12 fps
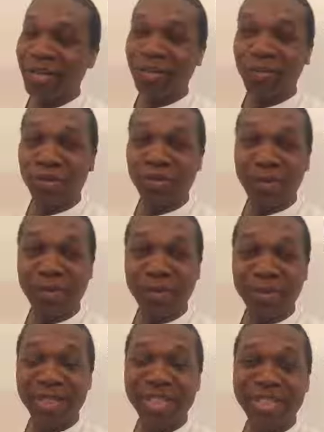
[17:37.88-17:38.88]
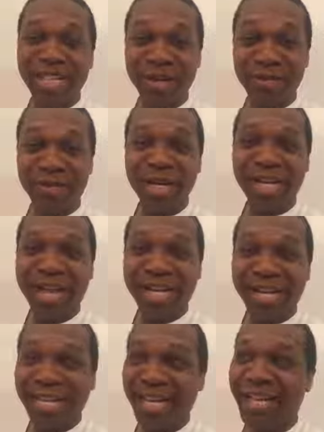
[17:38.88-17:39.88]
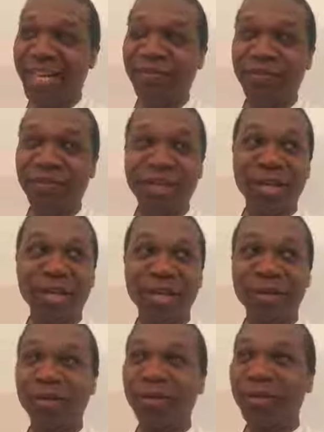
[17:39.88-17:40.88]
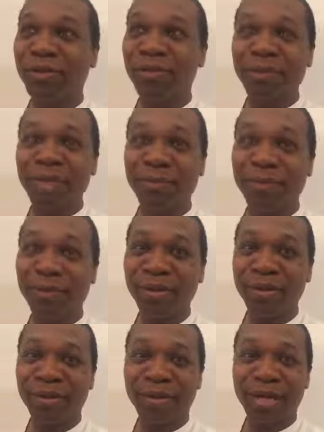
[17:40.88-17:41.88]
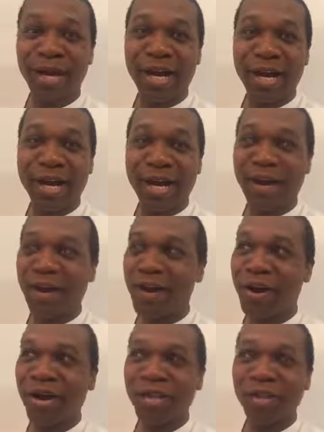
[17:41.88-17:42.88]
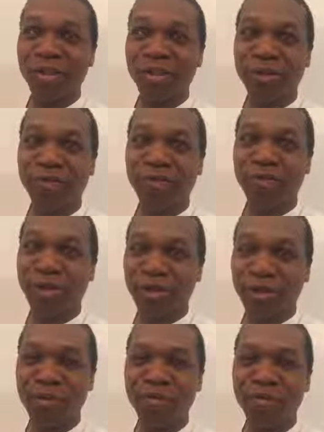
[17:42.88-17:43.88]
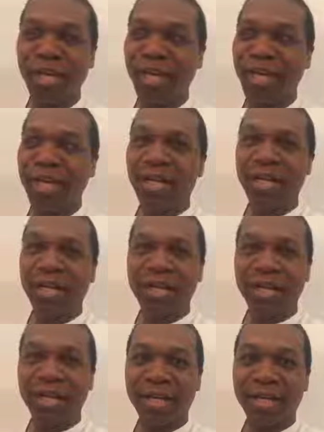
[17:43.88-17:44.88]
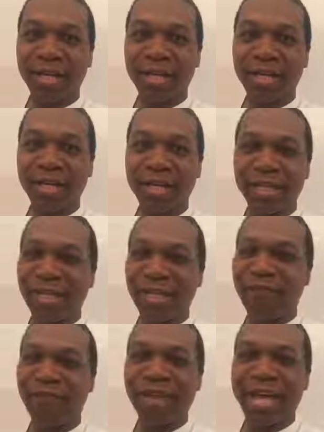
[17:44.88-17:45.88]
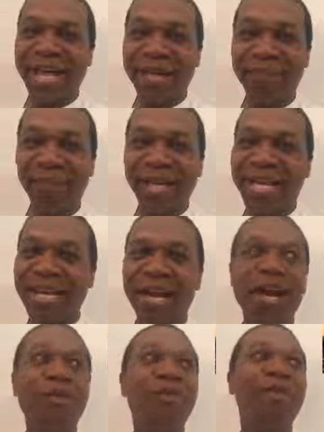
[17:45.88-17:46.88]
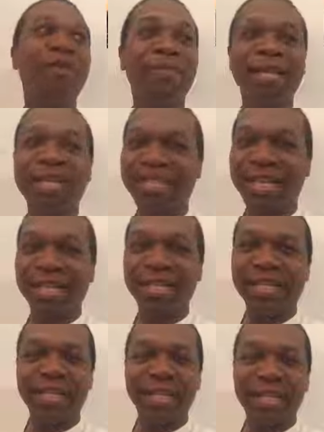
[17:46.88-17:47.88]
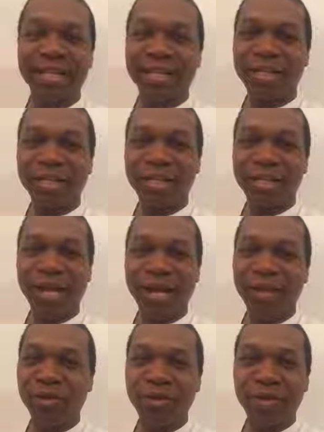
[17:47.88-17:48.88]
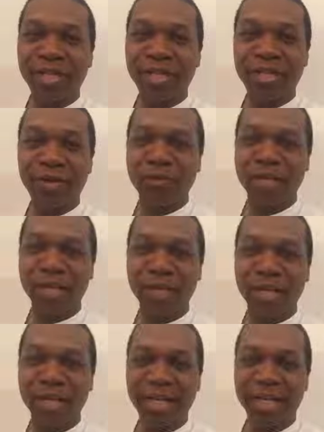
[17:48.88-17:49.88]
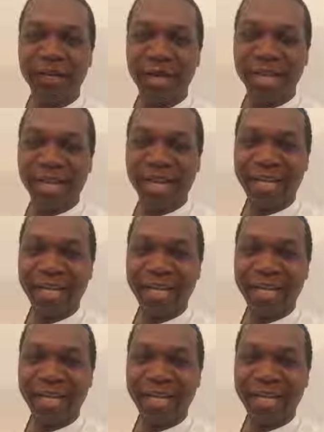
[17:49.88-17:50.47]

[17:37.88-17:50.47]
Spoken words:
You just want people to take your money like that and give to people, or just to burn your money in flying plane all over the place and doing shit with your money? You want that?